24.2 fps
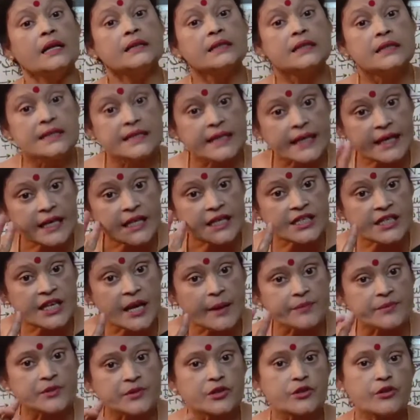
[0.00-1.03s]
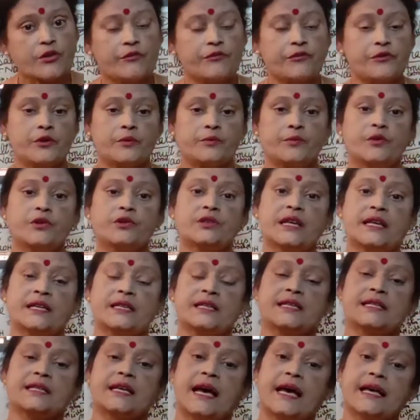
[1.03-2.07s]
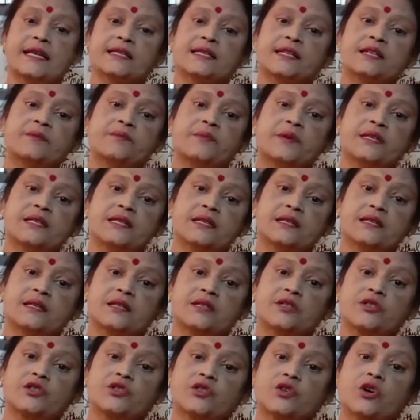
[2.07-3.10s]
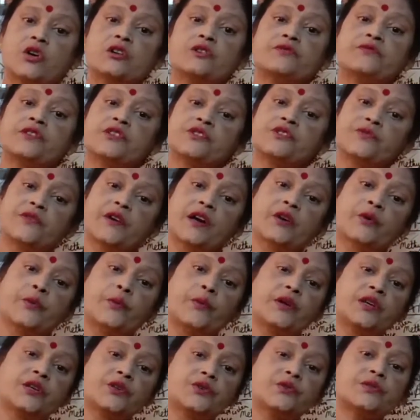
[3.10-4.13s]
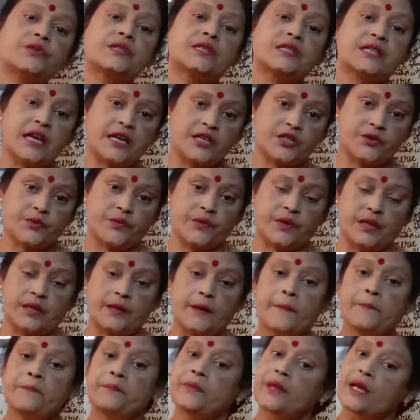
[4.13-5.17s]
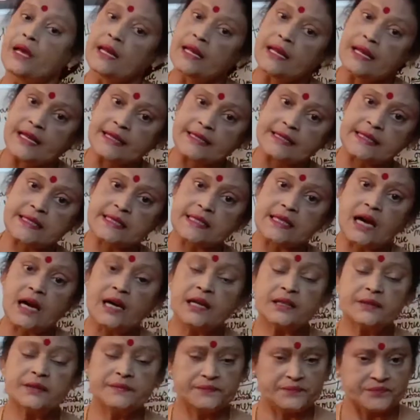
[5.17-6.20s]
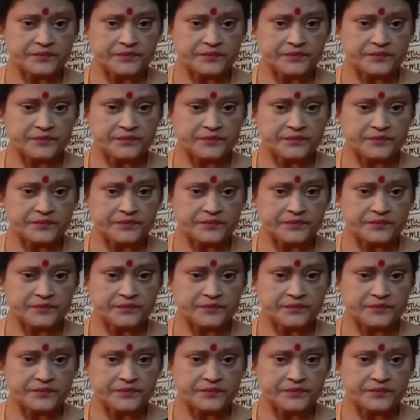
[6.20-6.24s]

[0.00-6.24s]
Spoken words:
Second chapter of your book, that is acid, bases and salt, which we are going to start with. Let's start.